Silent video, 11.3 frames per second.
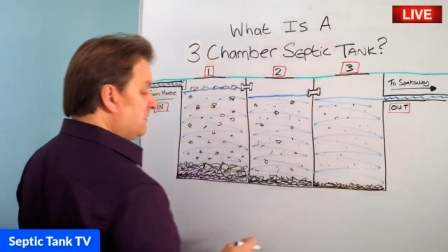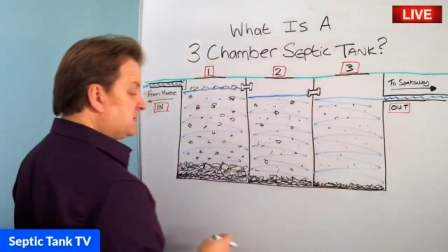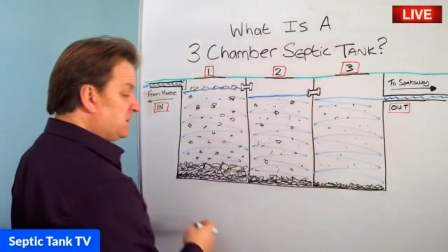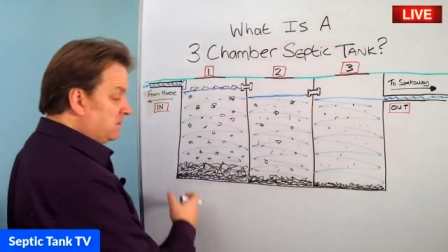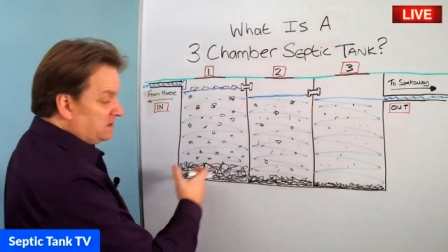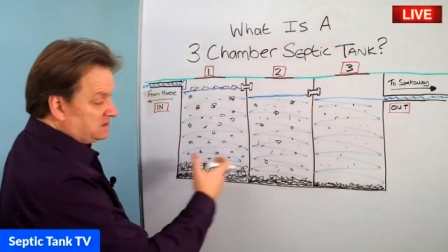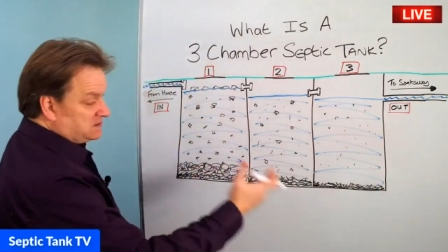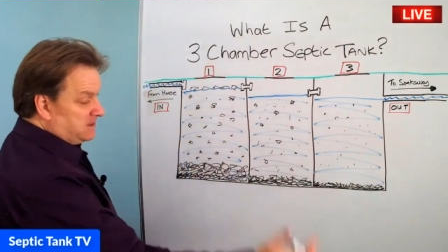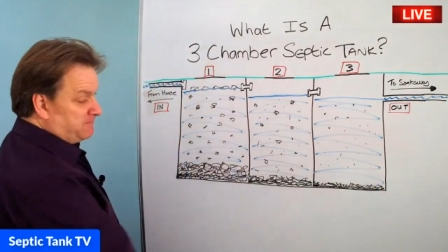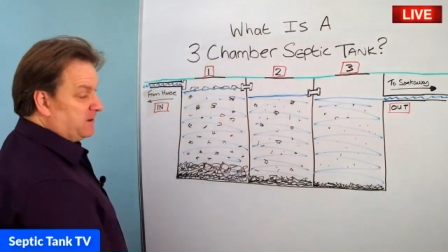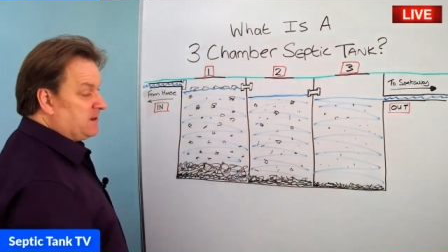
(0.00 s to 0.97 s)
So that's
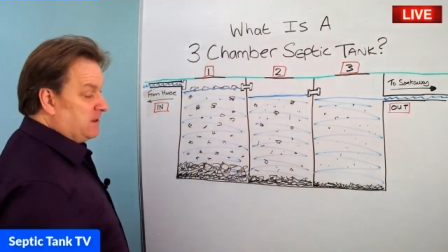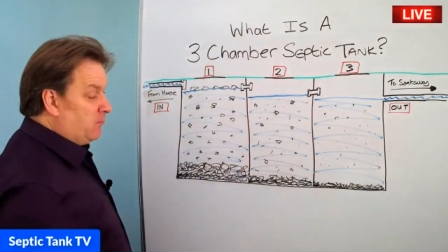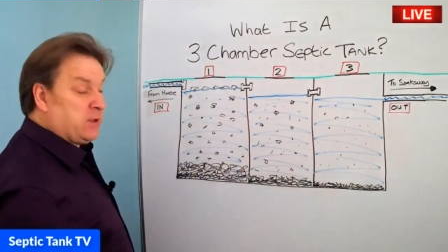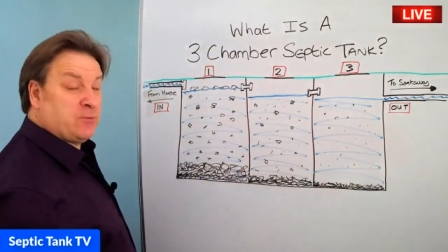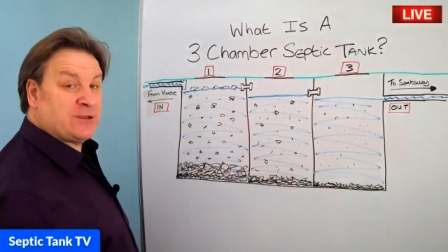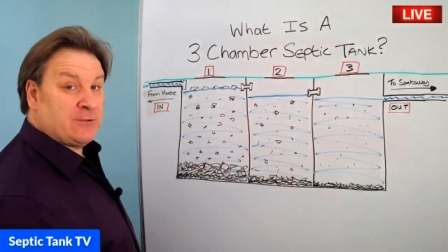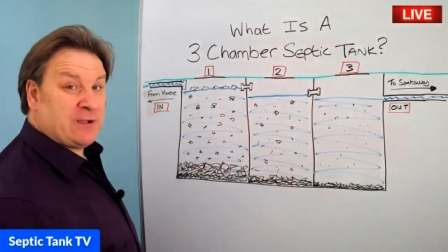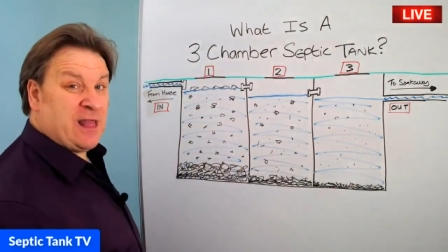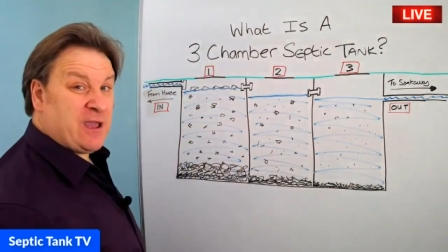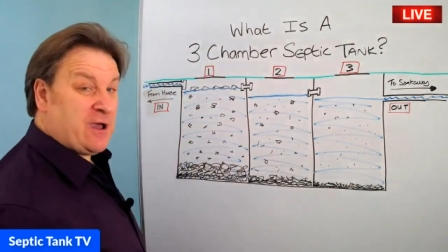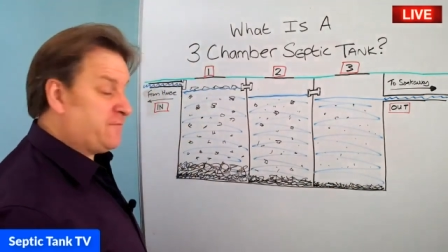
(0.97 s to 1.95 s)
typically what it would look
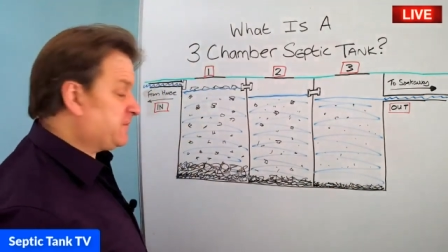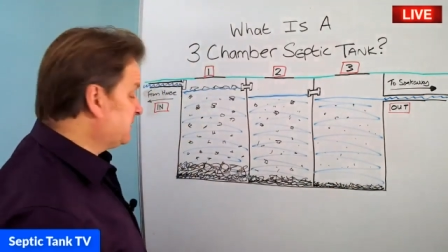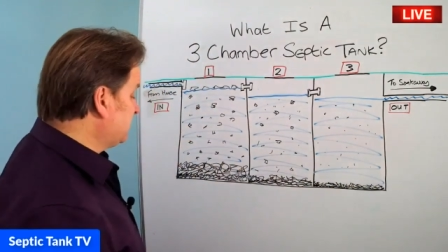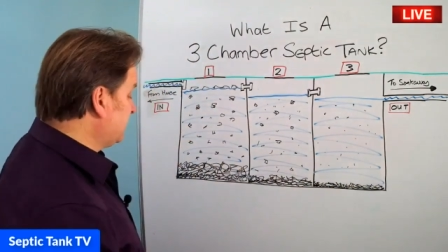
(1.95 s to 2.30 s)
like after